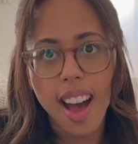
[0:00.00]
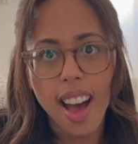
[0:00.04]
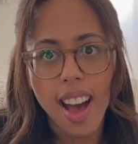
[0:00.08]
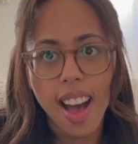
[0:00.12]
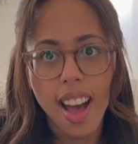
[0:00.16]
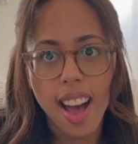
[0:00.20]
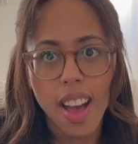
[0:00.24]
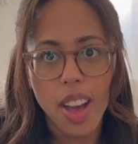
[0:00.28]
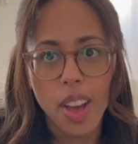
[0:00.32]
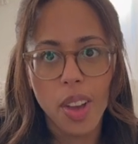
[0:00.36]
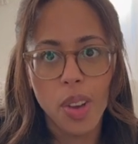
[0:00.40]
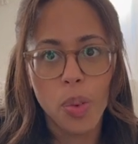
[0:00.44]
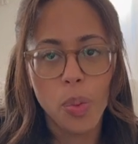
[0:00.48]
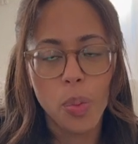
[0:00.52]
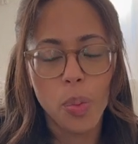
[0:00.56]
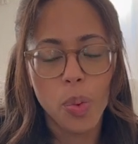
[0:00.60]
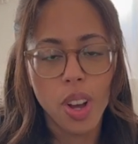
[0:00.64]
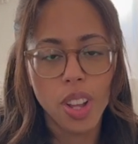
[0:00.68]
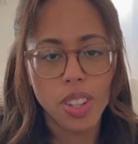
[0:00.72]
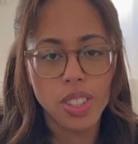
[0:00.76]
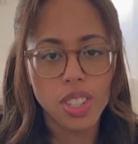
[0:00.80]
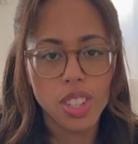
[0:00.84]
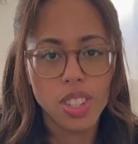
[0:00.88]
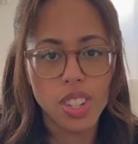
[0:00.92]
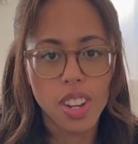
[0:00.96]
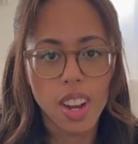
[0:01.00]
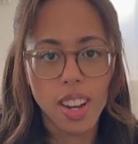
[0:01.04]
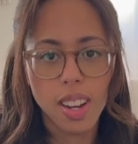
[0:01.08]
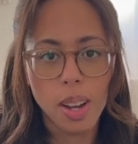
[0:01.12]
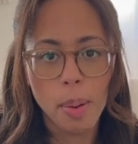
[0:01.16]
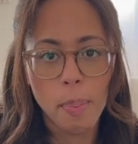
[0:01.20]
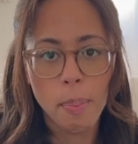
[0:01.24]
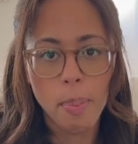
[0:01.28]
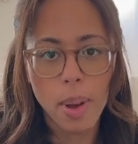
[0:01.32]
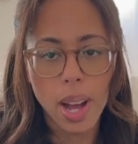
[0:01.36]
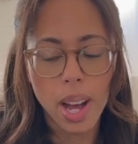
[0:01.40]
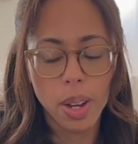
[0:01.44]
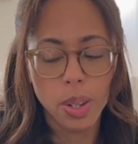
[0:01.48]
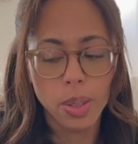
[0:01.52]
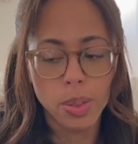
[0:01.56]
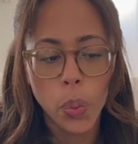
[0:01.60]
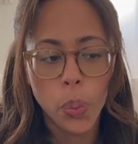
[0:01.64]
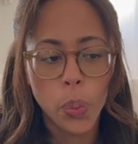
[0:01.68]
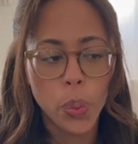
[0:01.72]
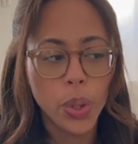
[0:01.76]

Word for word: I want to talk about